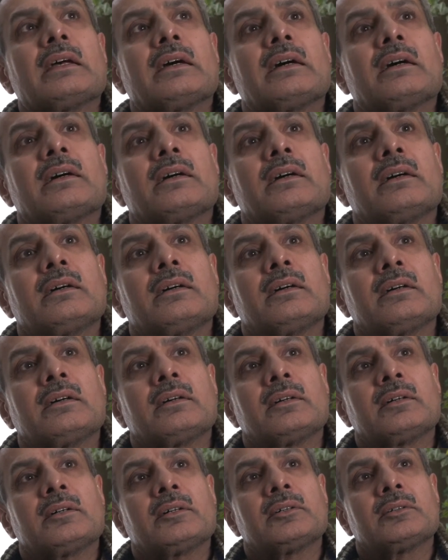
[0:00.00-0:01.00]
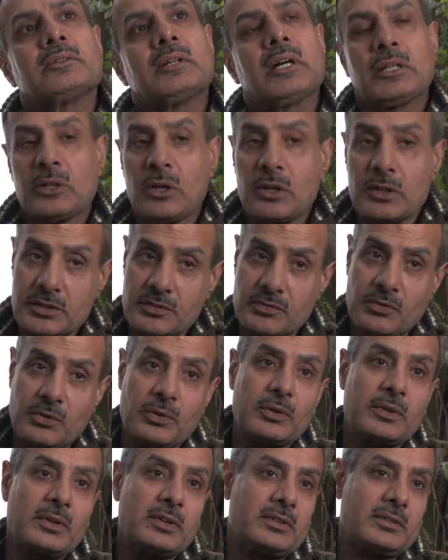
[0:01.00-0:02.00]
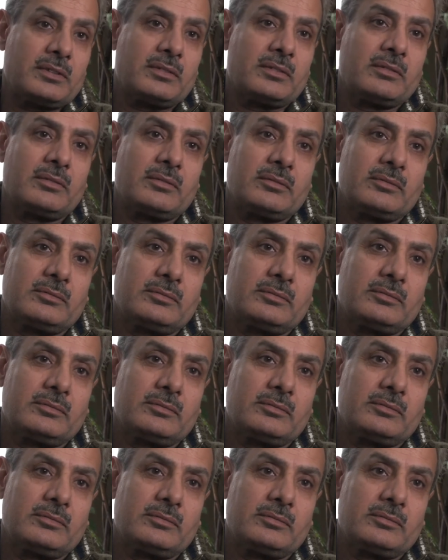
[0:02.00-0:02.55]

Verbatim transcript: Uh, I lost focus.